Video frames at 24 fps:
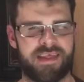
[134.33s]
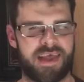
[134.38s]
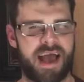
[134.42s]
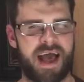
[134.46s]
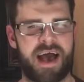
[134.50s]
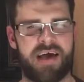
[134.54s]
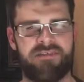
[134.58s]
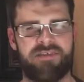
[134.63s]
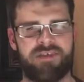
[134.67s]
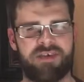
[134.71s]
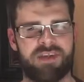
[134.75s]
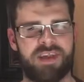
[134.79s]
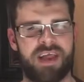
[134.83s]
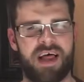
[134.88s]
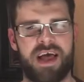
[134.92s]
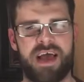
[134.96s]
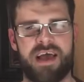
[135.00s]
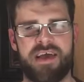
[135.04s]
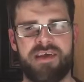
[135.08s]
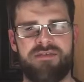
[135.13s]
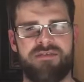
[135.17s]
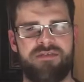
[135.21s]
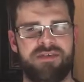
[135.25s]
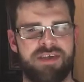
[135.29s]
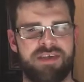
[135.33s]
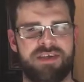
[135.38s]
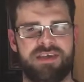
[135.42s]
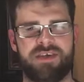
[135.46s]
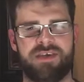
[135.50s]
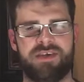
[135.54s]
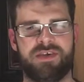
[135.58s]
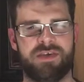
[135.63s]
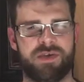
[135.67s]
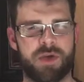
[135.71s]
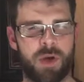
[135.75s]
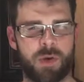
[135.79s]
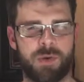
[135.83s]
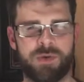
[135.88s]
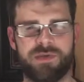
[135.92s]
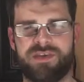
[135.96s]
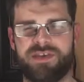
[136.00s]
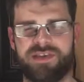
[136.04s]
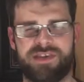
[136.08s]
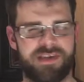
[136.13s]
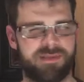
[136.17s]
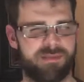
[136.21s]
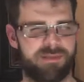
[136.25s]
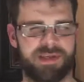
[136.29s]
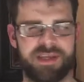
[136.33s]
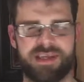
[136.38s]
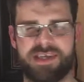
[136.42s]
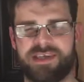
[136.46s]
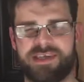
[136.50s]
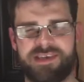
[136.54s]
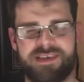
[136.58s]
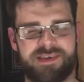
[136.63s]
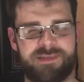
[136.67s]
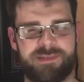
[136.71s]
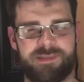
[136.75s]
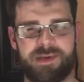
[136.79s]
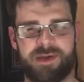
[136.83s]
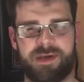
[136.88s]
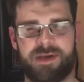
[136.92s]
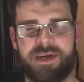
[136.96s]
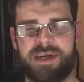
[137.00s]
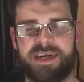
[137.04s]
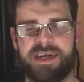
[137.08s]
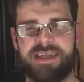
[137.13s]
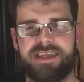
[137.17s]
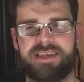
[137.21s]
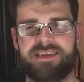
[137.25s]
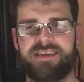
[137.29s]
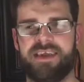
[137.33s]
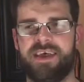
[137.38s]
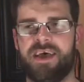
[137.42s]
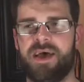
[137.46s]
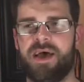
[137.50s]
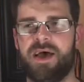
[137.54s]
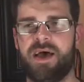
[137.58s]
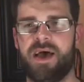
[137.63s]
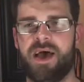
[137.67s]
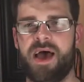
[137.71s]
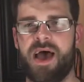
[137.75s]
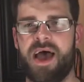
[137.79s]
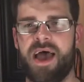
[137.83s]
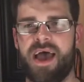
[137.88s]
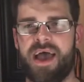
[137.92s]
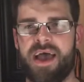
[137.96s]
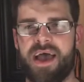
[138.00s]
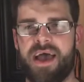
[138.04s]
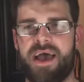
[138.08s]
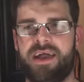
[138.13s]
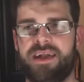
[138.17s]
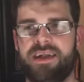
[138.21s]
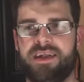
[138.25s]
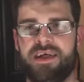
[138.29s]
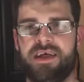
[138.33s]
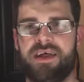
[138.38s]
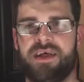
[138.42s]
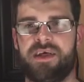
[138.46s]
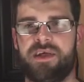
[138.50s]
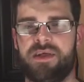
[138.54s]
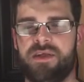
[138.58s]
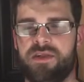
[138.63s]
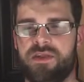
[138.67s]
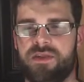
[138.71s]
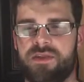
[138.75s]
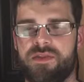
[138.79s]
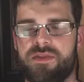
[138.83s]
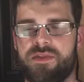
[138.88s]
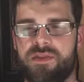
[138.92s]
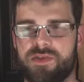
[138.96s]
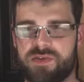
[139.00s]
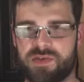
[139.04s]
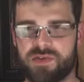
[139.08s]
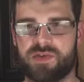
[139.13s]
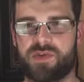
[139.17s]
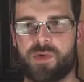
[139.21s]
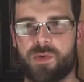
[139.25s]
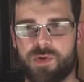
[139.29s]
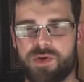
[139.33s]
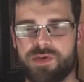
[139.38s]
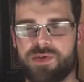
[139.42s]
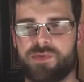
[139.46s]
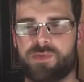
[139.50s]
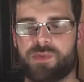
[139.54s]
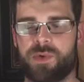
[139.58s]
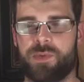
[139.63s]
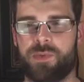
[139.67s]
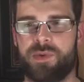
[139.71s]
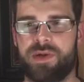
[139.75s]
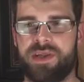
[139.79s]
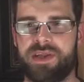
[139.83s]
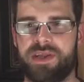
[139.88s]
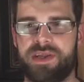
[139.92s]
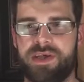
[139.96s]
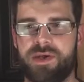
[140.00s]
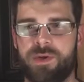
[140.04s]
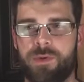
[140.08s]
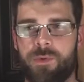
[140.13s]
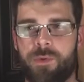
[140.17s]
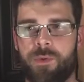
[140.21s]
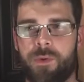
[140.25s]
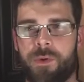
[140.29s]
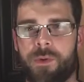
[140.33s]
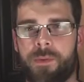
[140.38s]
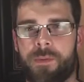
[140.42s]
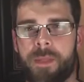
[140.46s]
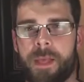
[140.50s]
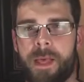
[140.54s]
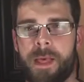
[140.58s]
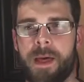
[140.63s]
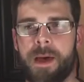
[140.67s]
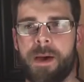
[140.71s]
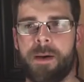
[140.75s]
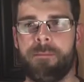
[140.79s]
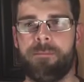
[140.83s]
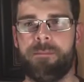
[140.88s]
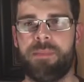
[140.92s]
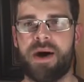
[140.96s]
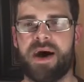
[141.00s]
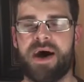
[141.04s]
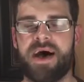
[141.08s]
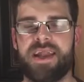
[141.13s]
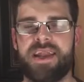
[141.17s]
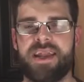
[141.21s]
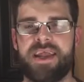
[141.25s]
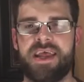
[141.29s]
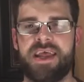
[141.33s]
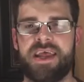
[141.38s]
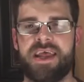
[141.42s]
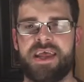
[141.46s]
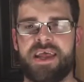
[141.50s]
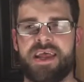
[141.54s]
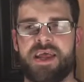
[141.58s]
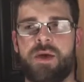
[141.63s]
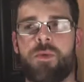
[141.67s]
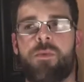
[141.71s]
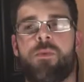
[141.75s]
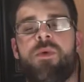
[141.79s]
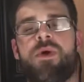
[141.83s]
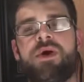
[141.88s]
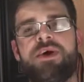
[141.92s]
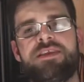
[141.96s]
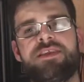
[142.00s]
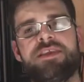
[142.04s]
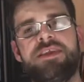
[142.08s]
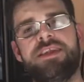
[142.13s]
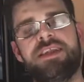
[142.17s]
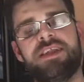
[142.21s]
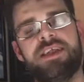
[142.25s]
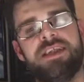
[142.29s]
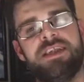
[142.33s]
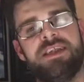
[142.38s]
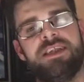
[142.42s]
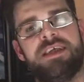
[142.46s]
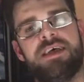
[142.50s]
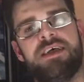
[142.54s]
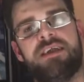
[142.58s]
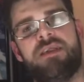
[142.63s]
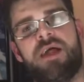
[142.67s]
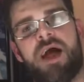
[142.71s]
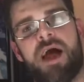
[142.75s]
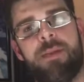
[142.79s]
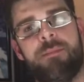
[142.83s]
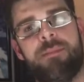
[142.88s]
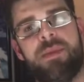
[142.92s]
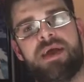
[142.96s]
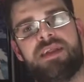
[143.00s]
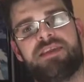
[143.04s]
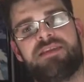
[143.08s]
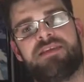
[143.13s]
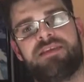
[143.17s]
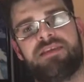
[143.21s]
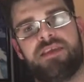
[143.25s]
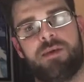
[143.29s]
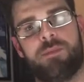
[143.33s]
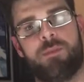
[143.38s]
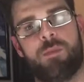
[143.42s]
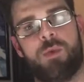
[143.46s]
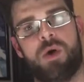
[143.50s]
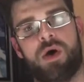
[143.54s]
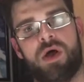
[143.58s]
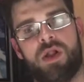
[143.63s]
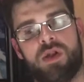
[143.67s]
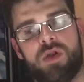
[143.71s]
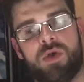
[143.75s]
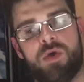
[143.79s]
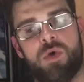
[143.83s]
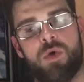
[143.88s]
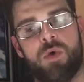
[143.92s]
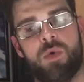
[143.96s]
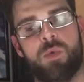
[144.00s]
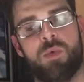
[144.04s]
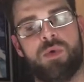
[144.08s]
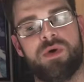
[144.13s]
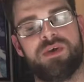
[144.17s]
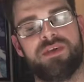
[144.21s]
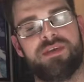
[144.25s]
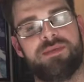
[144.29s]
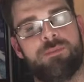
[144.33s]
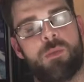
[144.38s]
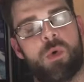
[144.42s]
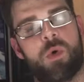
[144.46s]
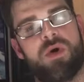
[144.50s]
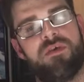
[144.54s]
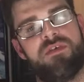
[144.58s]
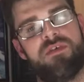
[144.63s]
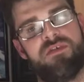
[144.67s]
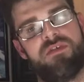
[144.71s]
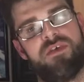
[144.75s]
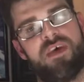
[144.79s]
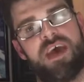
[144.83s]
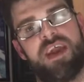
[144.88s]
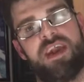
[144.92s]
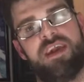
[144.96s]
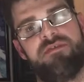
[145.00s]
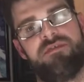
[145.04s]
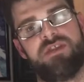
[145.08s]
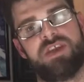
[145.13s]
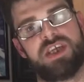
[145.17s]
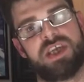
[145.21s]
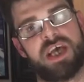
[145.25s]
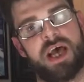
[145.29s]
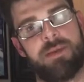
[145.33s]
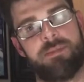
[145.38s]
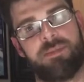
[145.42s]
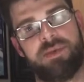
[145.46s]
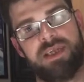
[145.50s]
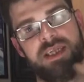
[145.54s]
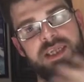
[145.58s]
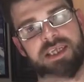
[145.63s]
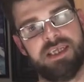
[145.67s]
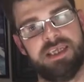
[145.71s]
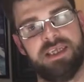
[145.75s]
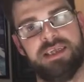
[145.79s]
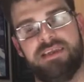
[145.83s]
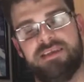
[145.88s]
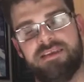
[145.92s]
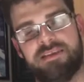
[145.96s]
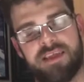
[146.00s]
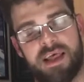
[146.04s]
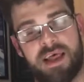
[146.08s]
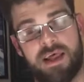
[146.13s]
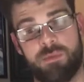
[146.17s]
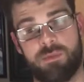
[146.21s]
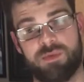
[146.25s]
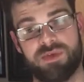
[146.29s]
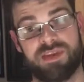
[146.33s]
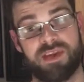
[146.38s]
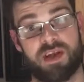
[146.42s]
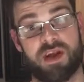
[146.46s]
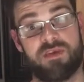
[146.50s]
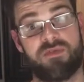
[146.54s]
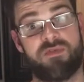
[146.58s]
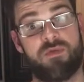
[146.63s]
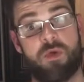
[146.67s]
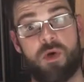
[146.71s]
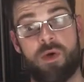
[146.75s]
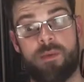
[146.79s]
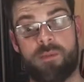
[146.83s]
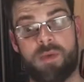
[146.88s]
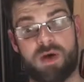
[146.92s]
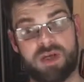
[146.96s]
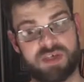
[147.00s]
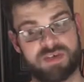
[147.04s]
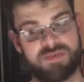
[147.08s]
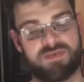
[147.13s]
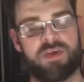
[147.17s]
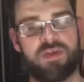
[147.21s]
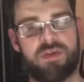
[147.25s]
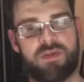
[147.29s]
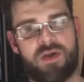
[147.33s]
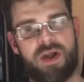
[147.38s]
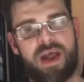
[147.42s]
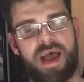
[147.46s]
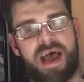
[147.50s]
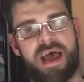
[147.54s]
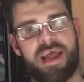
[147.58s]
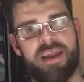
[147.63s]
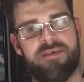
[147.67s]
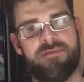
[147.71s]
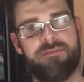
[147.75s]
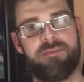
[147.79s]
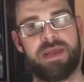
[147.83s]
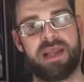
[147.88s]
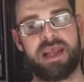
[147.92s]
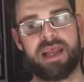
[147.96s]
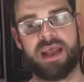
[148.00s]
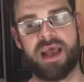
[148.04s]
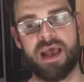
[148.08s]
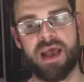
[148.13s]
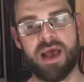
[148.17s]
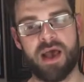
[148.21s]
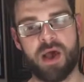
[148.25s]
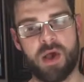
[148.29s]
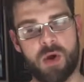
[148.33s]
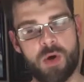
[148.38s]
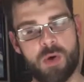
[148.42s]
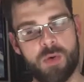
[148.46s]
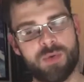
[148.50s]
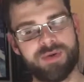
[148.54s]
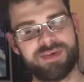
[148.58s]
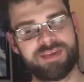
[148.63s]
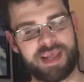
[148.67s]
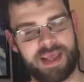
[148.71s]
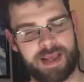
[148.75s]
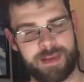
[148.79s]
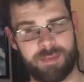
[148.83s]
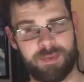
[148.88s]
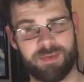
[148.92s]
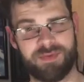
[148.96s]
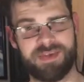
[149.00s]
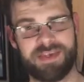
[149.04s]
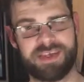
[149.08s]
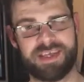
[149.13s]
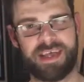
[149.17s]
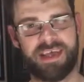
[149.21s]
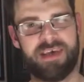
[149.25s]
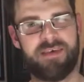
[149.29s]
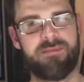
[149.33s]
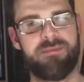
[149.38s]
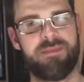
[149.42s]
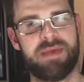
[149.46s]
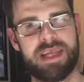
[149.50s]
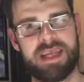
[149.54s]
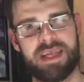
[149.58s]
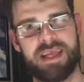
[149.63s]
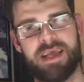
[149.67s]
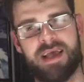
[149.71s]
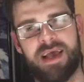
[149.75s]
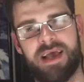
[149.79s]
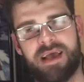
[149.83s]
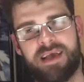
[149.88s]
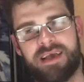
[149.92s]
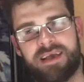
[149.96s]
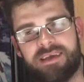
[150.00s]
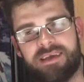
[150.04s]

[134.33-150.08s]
afterlife and ghosts and malignant spirits, and the swords were really cool. But it wasn't until I met someone who was more of a fan of the Japanese and was therefore much further ahead of me, who was able to give me,